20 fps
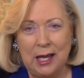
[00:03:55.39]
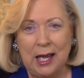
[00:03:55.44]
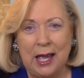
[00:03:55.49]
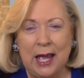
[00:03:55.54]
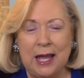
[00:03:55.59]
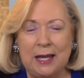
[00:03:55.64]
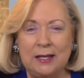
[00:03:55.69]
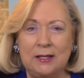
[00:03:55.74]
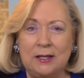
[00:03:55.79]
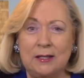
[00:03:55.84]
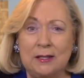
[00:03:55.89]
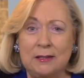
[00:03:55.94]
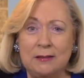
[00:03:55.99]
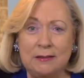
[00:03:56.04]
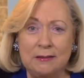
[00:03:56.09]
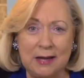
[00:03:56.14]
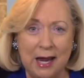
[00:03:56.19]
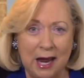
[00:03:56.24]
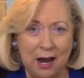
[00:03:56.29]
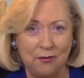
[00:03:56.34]

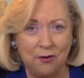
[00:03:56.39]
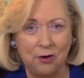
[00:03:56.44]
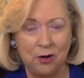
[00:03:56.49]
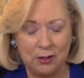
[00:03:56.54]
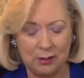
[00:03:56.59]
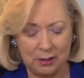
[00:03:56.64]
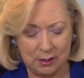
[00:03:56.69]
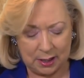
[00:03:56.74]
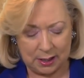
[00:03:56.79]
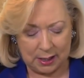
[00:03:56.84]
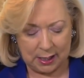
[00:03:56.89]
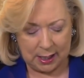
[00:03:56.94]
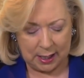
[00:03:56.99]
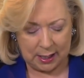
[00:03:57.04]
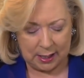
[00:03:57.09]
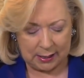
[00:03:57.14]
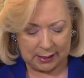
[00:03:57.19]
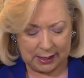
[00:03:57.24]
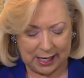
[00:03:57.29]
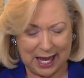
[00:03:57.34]
and never
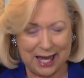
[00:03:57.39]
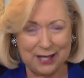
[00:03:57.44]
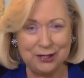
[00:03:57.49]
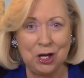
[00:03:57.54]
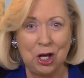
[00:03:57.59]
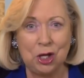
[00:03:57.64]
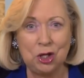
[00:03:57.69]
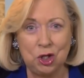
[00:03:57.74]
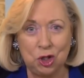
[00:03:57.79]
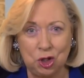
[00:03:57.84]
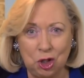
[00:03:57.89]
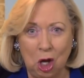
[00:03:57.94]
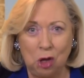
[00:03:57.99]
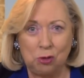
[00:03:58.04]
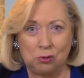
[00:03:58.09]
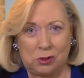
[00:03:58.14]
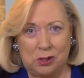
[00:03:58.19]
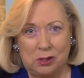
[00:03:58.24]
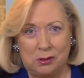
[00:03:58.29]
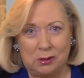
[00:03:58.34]
can a
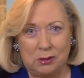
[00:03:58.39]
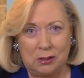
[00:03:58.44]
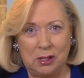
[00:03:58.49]
yoke